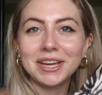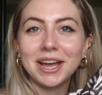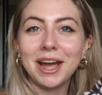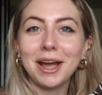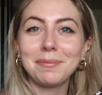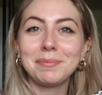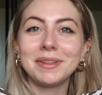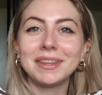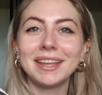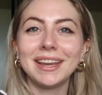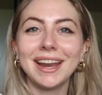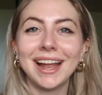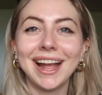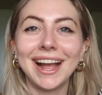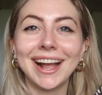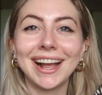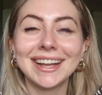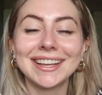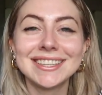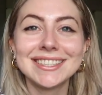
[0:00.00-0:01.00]
top that
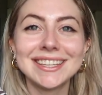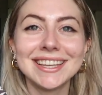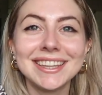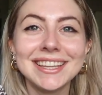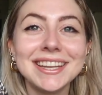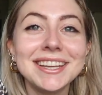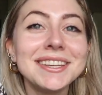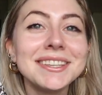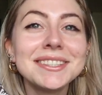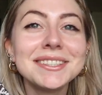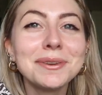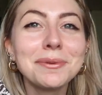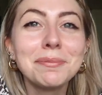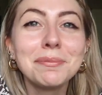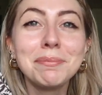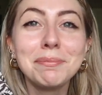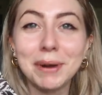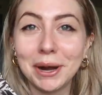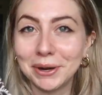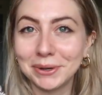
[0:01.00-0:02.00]
has these
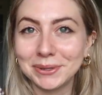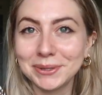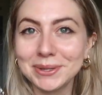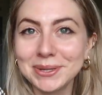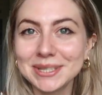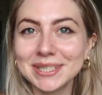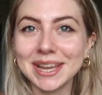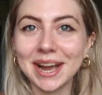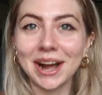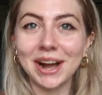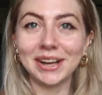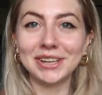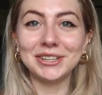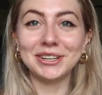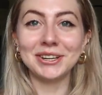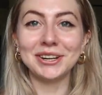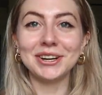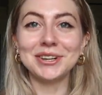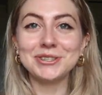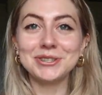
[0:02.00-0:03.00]
bows on
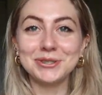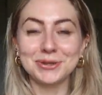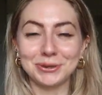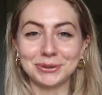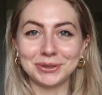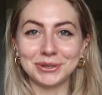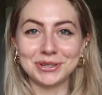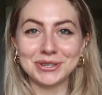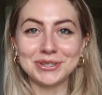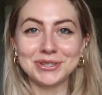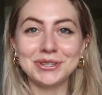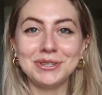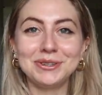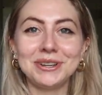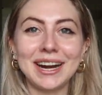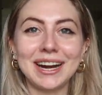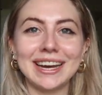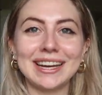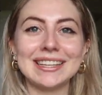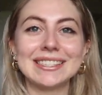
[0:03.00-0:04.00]
your shoulders. You
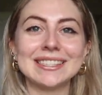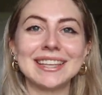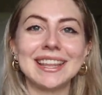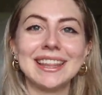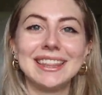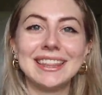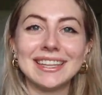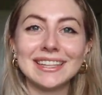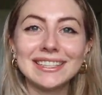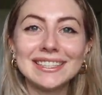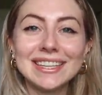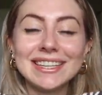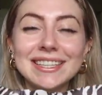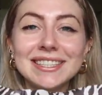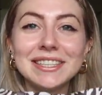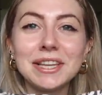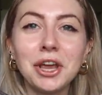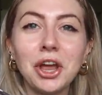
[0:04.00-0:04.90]
guys, this is